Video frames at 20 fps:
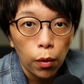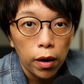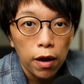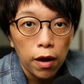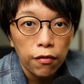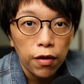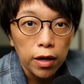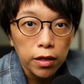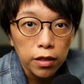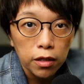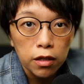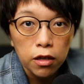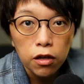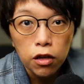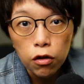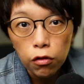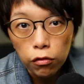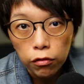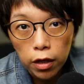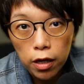whenever I see
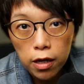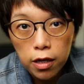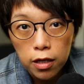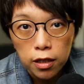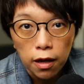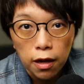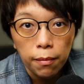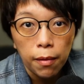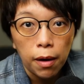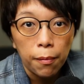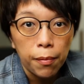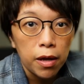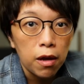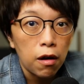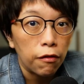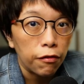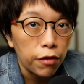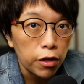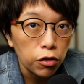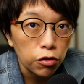new things that might
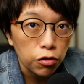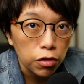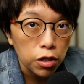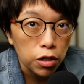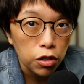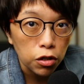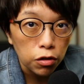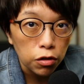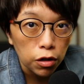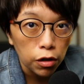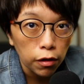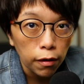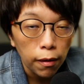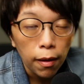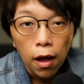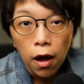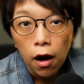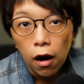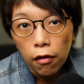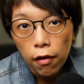be of interest to you.
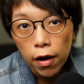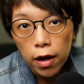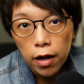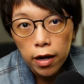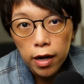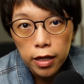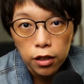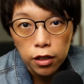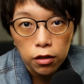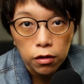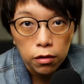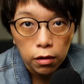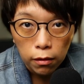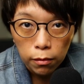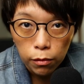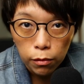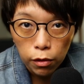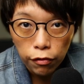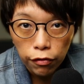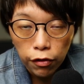All right, let's
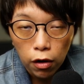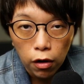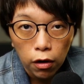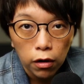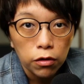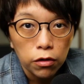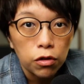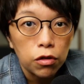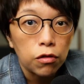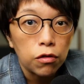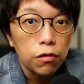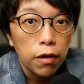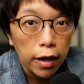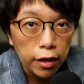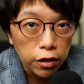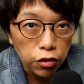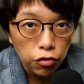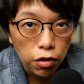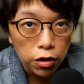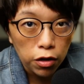move on to
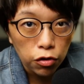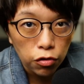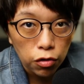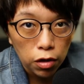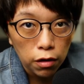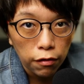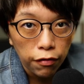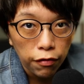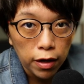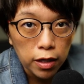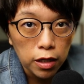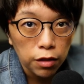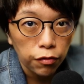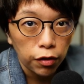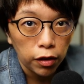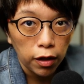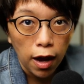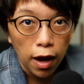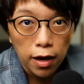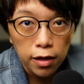exchange traded funds
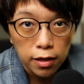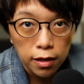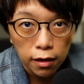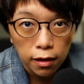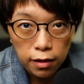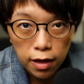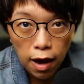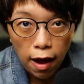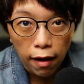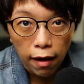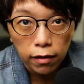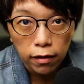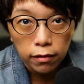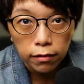for the Hang Seng Tech.